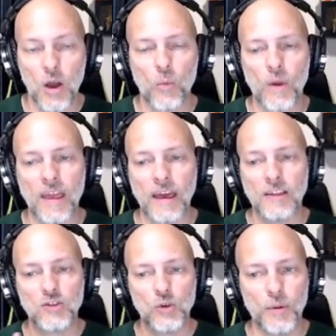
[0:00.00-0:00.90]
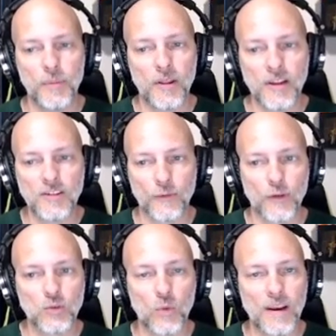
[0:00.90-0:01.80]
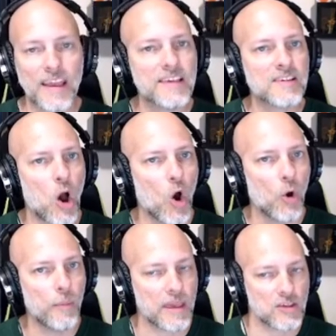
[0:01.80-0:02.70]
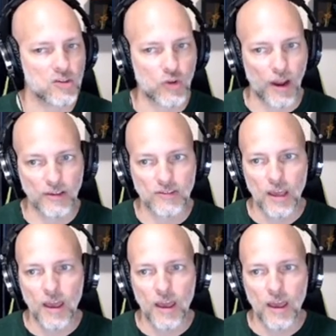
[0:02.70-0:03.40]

We get two abilities. The first one is Homing Strikes.